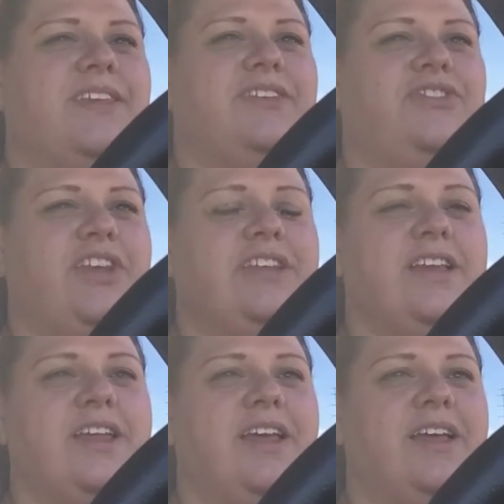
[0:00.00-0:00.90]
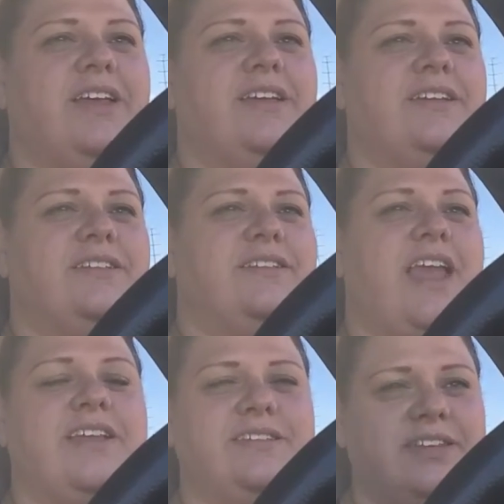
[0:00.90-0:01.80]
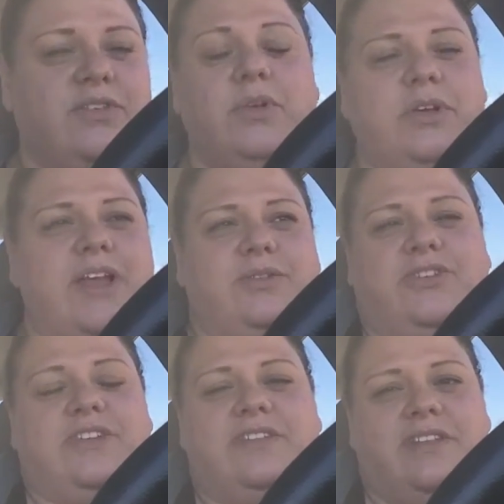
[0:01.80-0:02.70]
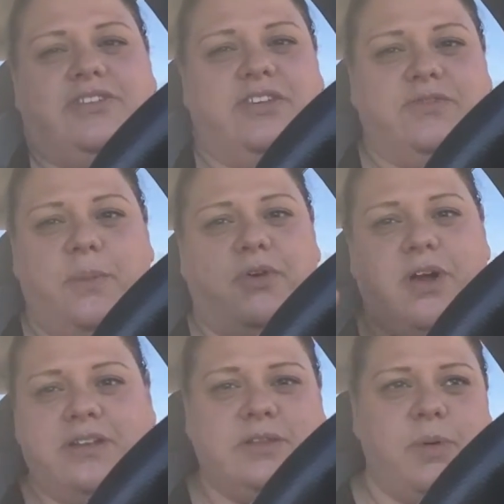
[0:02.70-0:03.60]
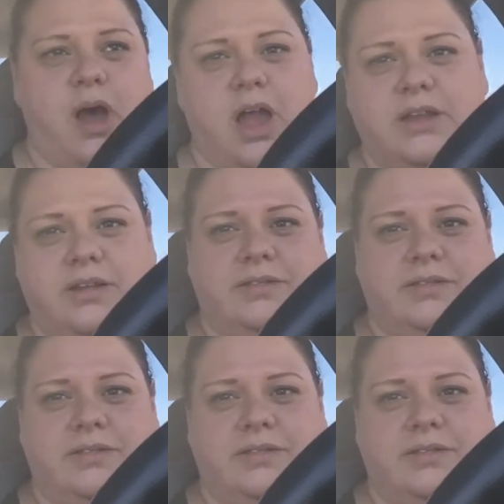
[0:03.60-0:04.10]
she did a tasting. Okay, so she's from across the pond.